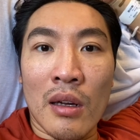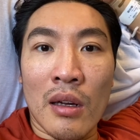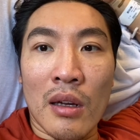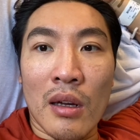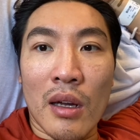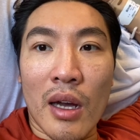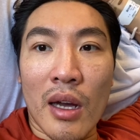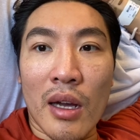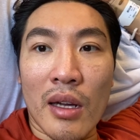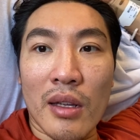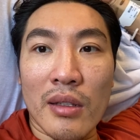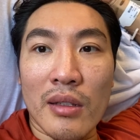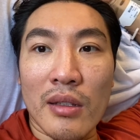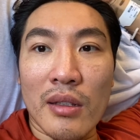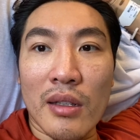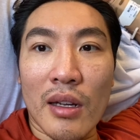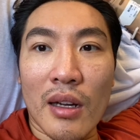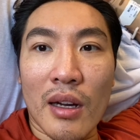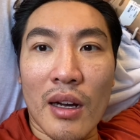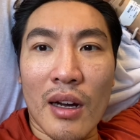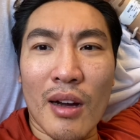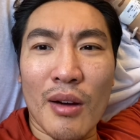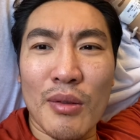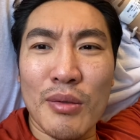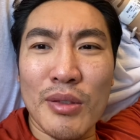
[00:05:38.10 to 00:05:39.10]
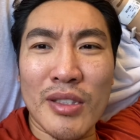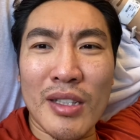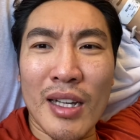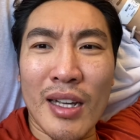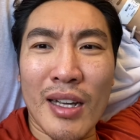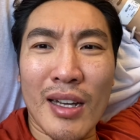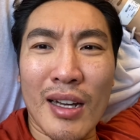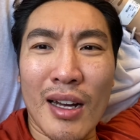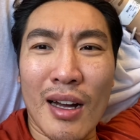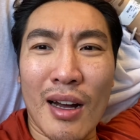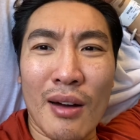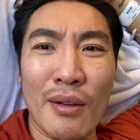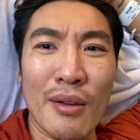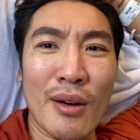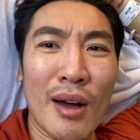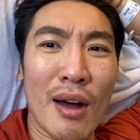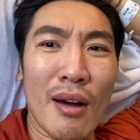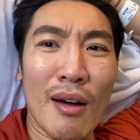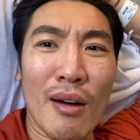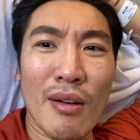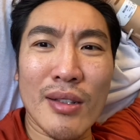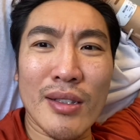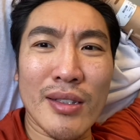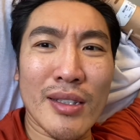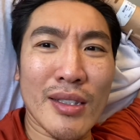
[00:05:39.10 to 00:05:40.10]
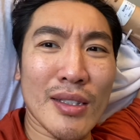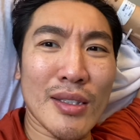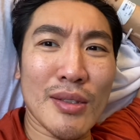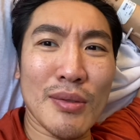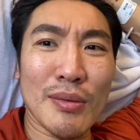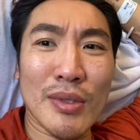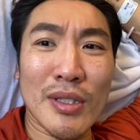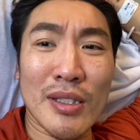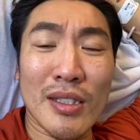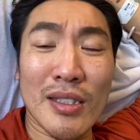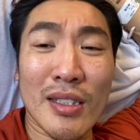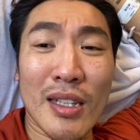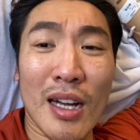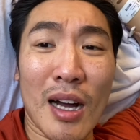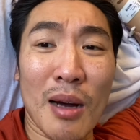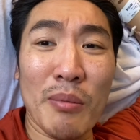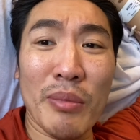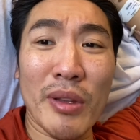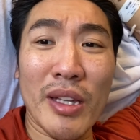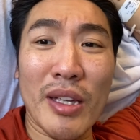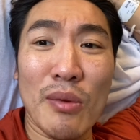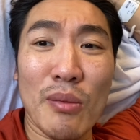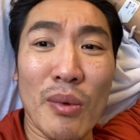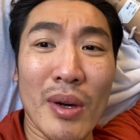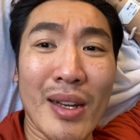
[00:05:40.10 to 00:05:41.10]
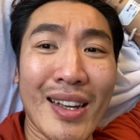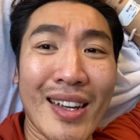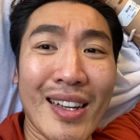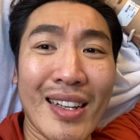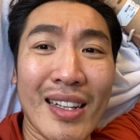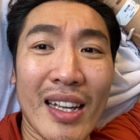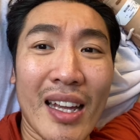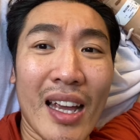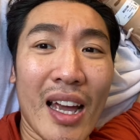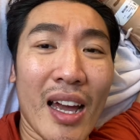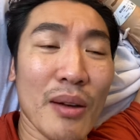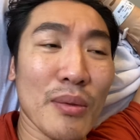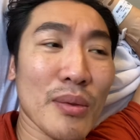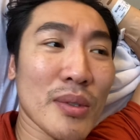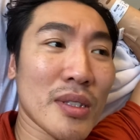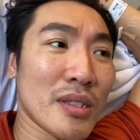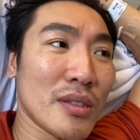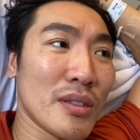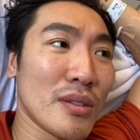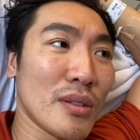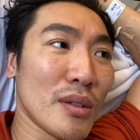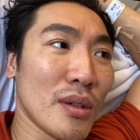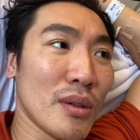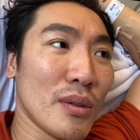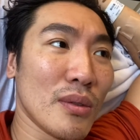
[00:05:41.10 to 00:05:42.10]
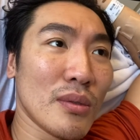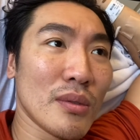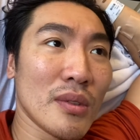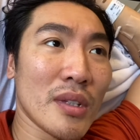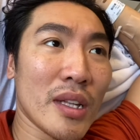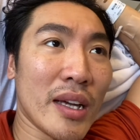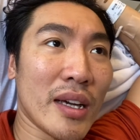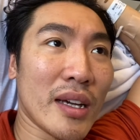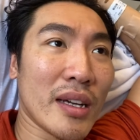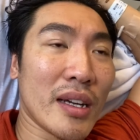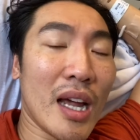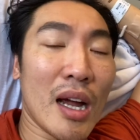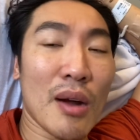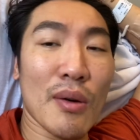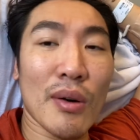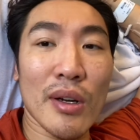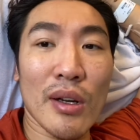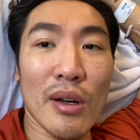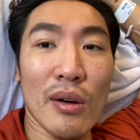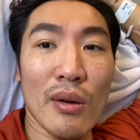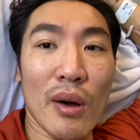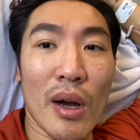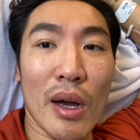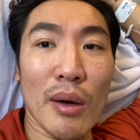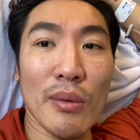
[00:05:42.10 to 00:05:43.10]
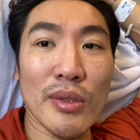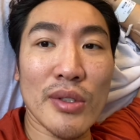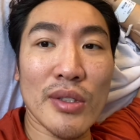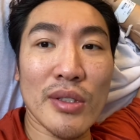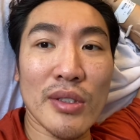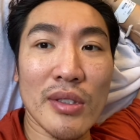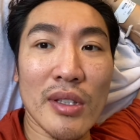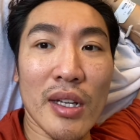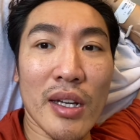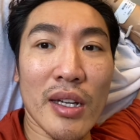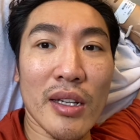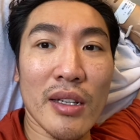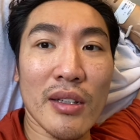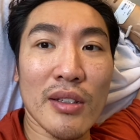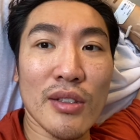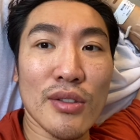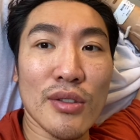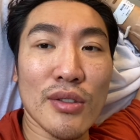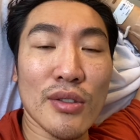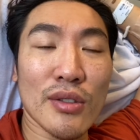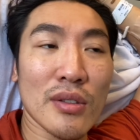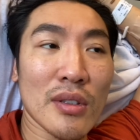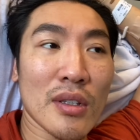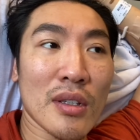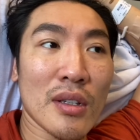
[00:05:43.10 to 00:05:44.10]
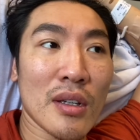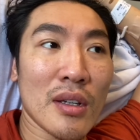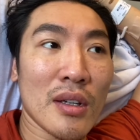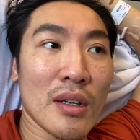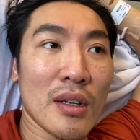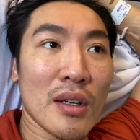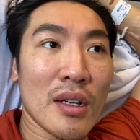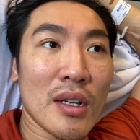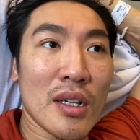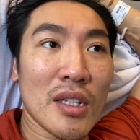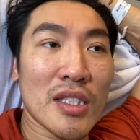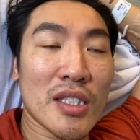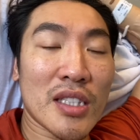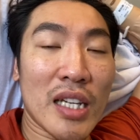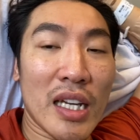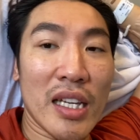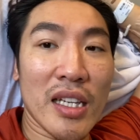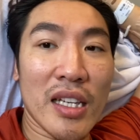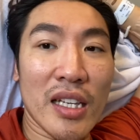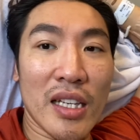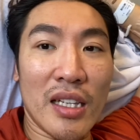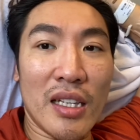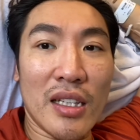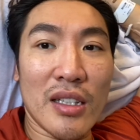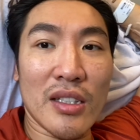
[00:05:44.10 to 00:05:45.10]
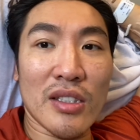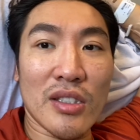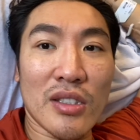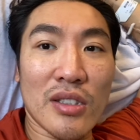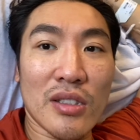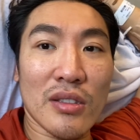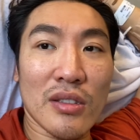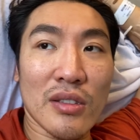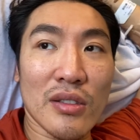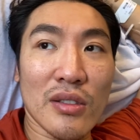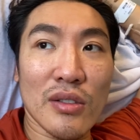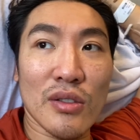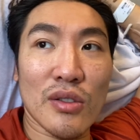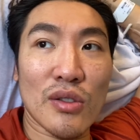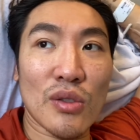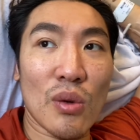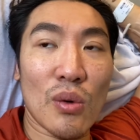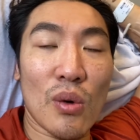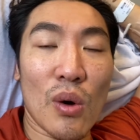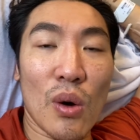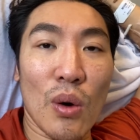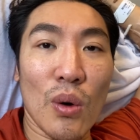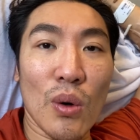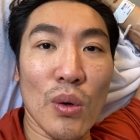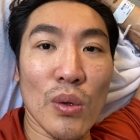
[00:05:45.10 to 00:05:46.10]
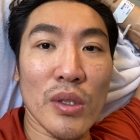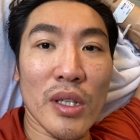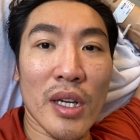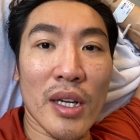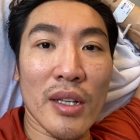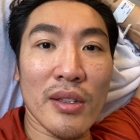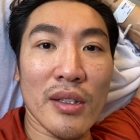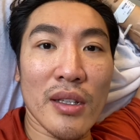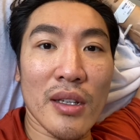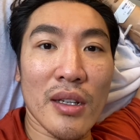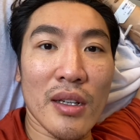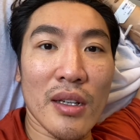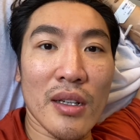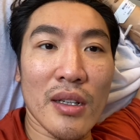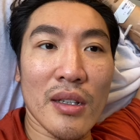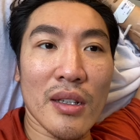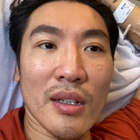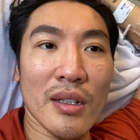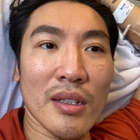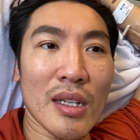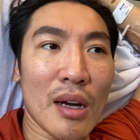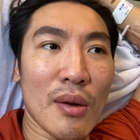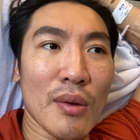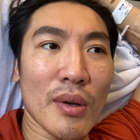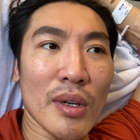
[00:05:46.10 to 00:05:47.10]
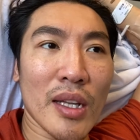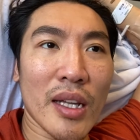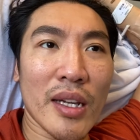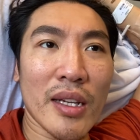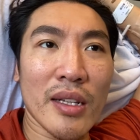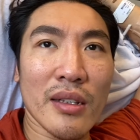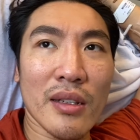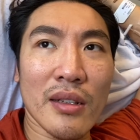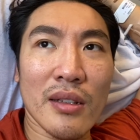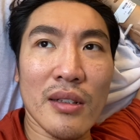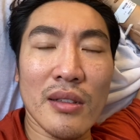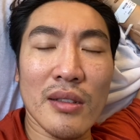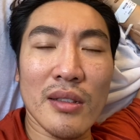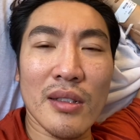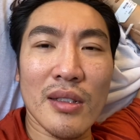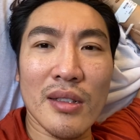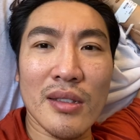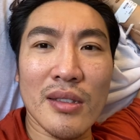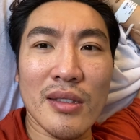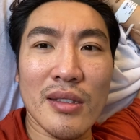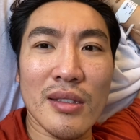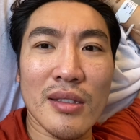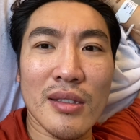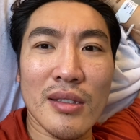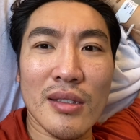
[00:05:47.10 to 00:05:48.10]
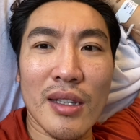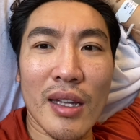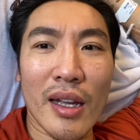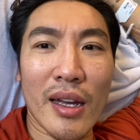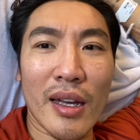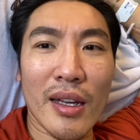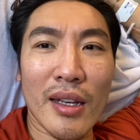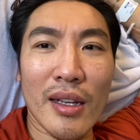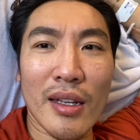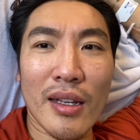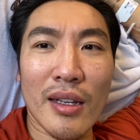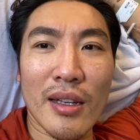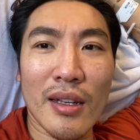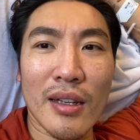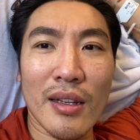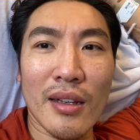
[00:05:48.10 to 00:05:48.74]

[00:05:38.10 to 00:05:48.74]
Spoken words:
And I was like, how? It's like, it was just complete 180. I was, like an hour ago, I was like shaky, so cold. And then an hour later, it's like,